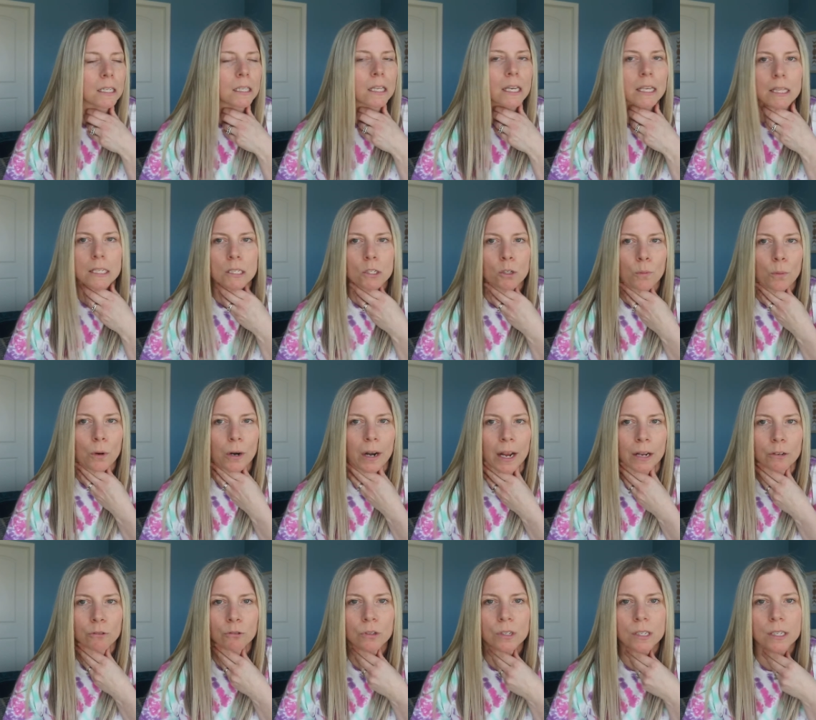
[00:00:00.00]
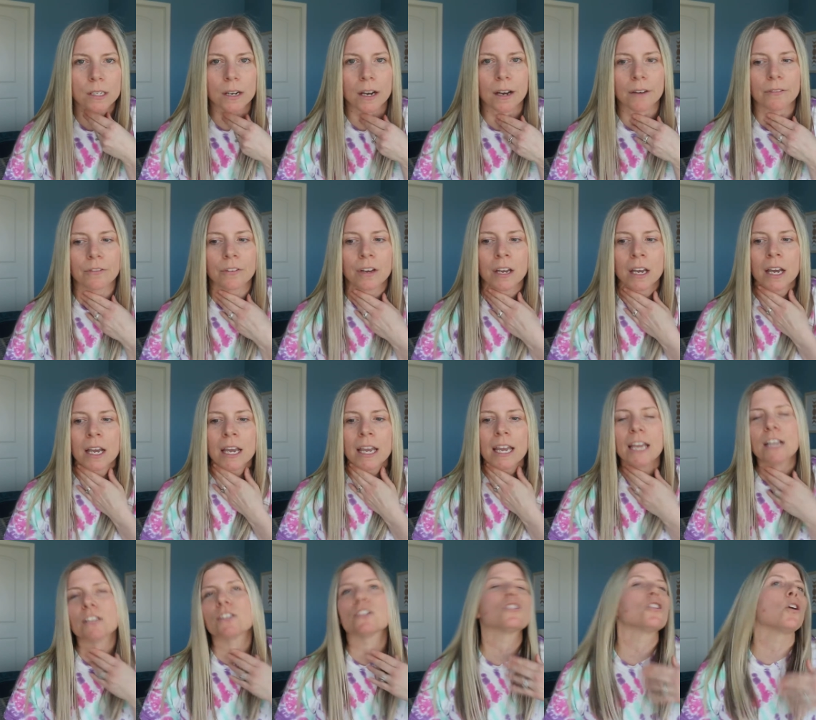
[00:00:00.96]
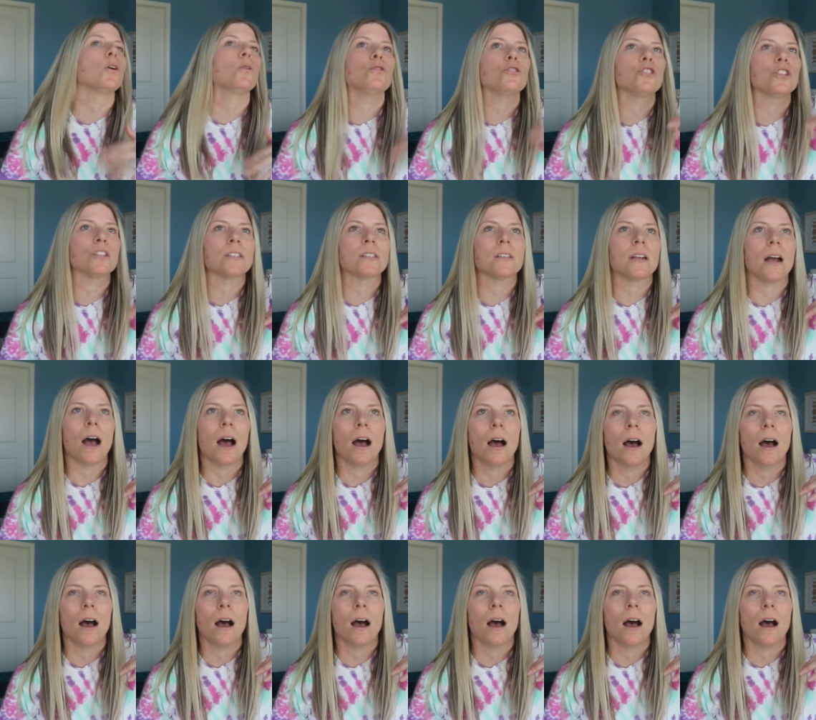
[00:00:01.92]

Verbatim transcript: to like the supernatural stuff is so just